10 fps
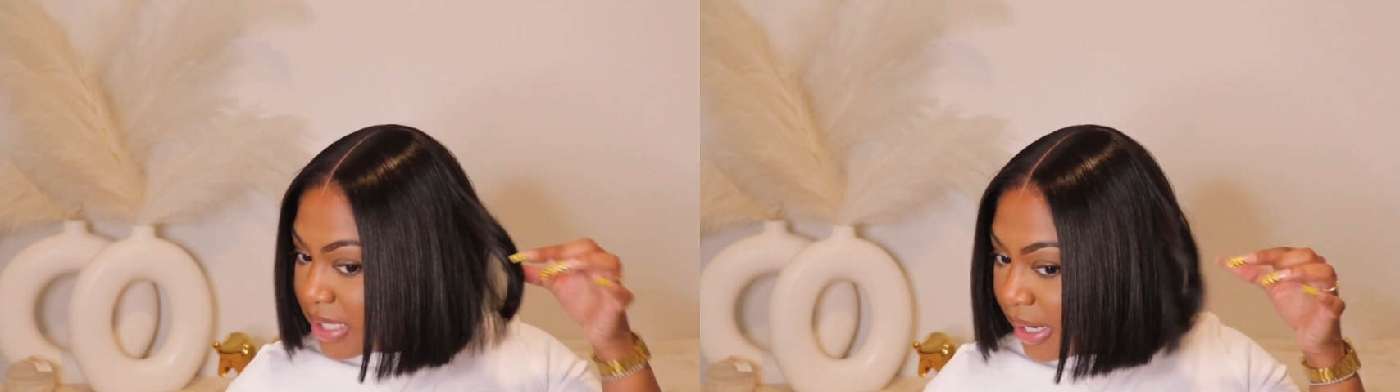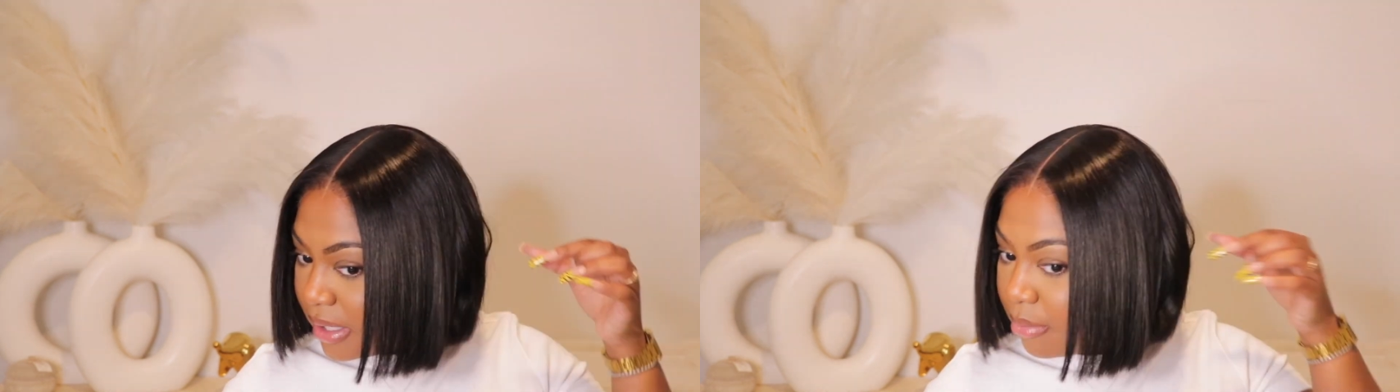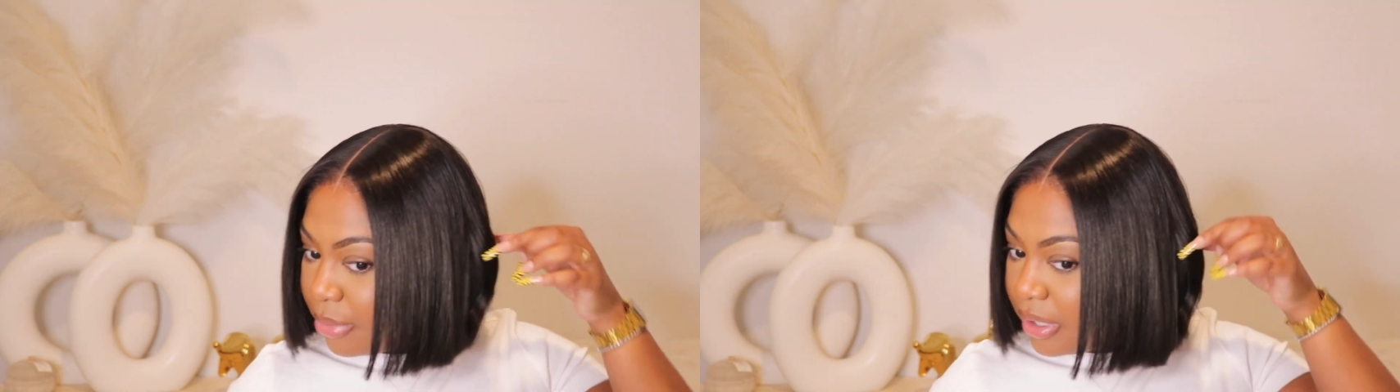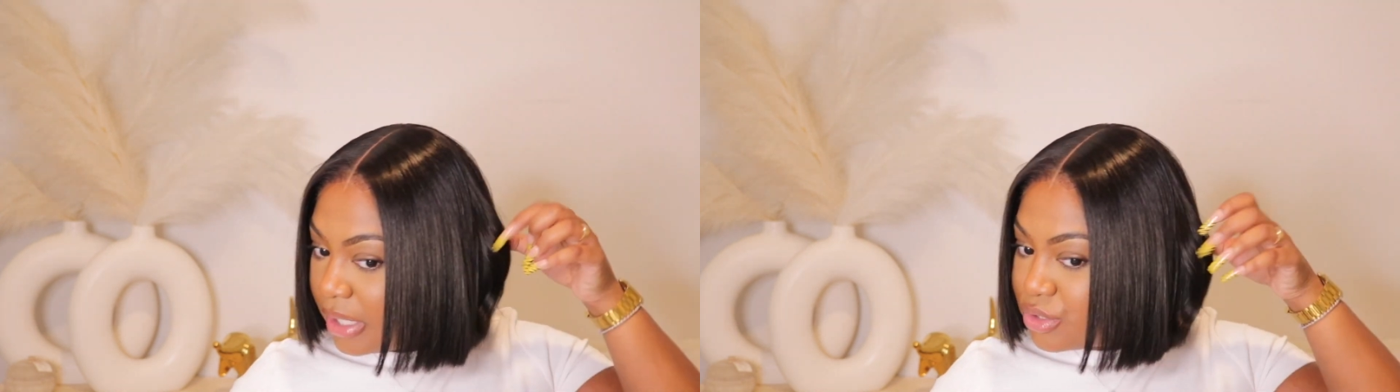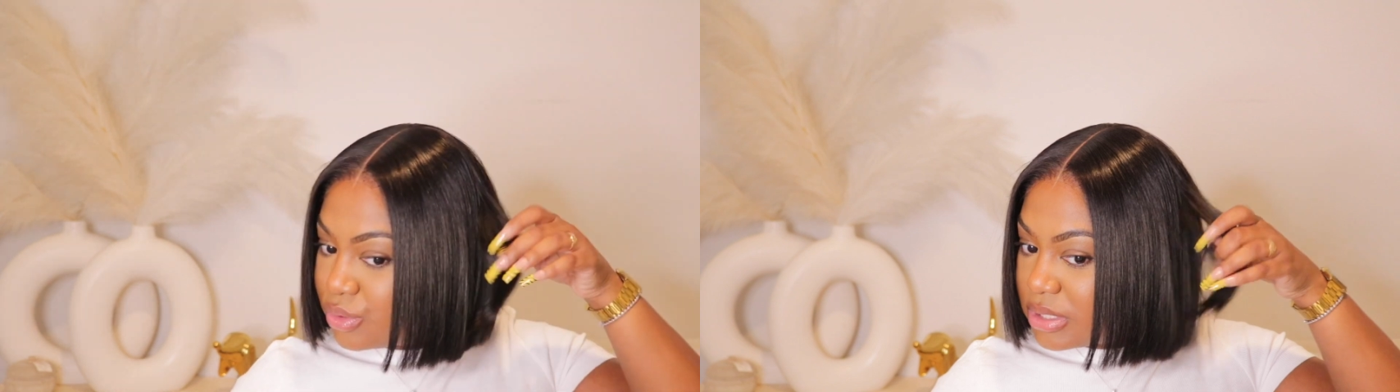tight, but
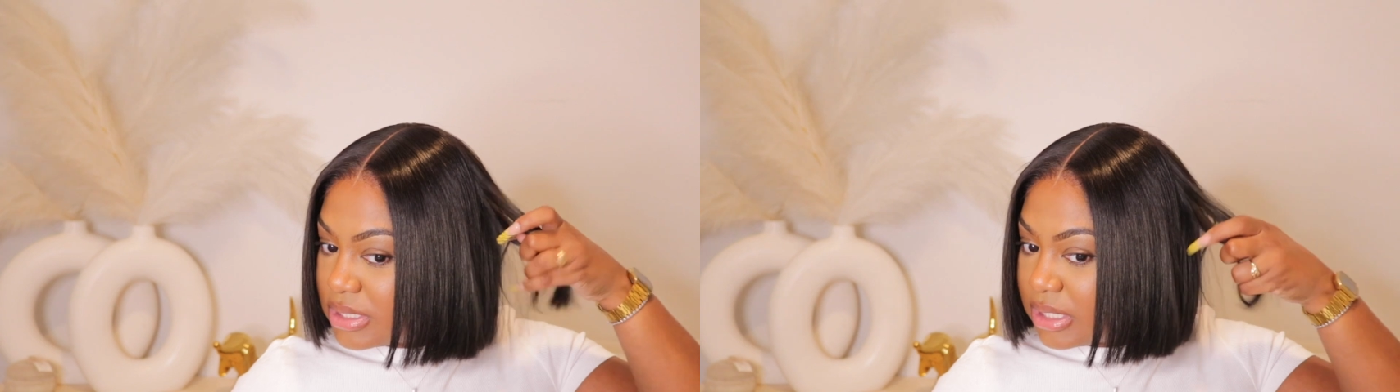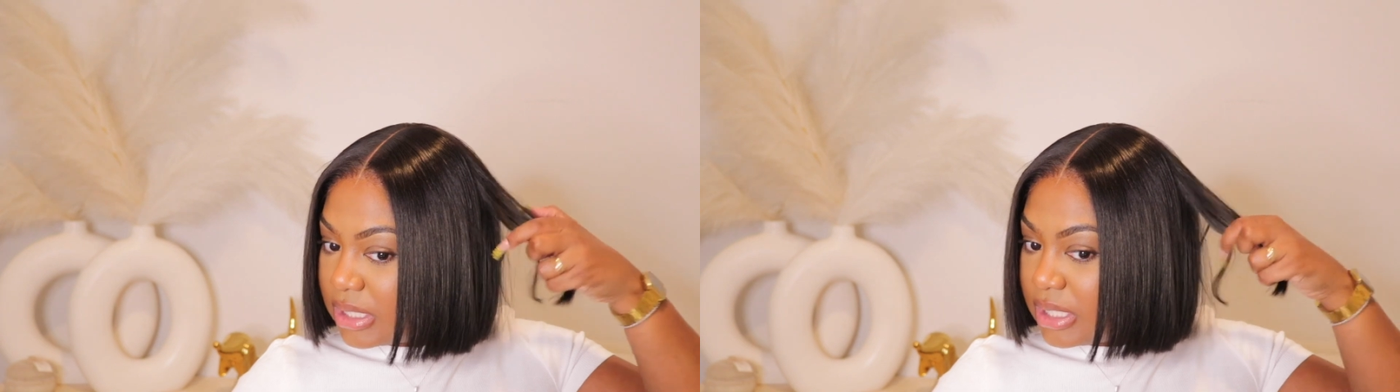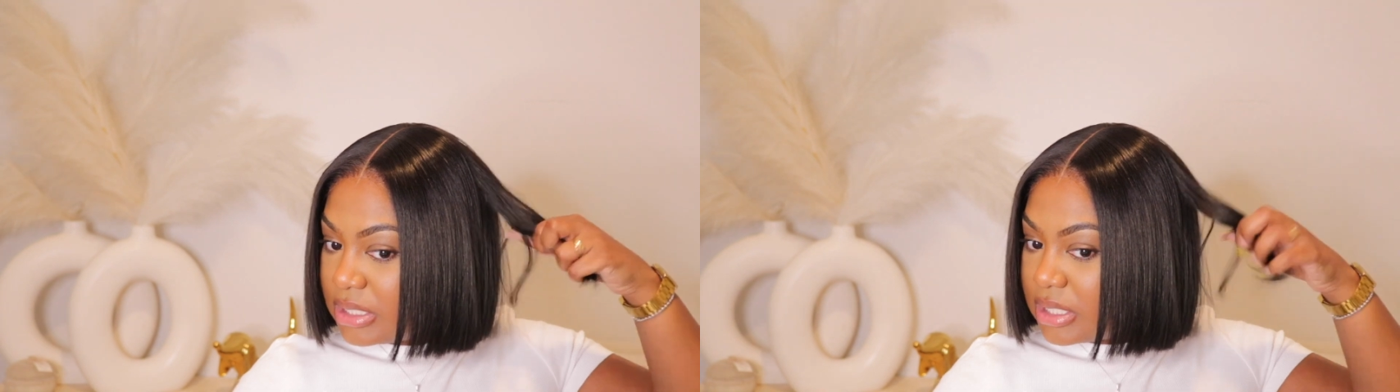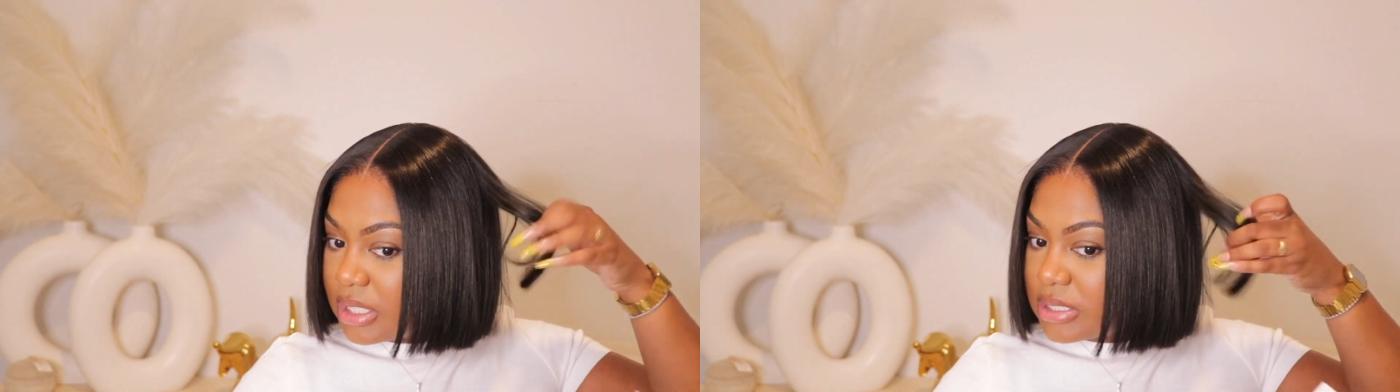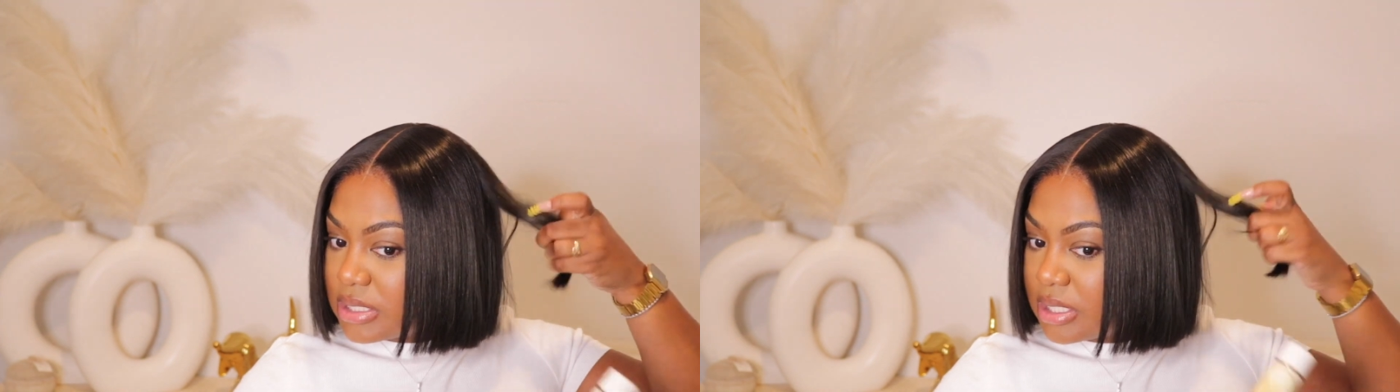as you can see, it
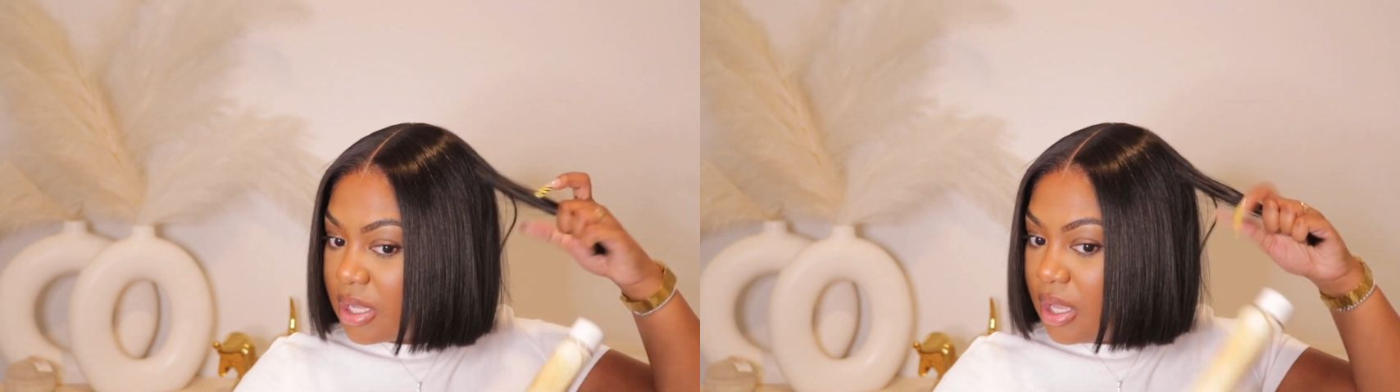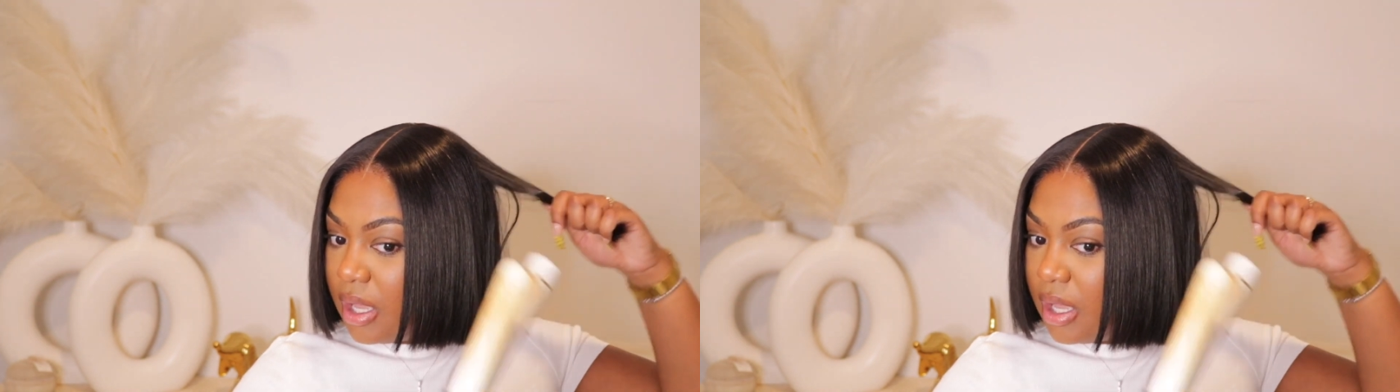does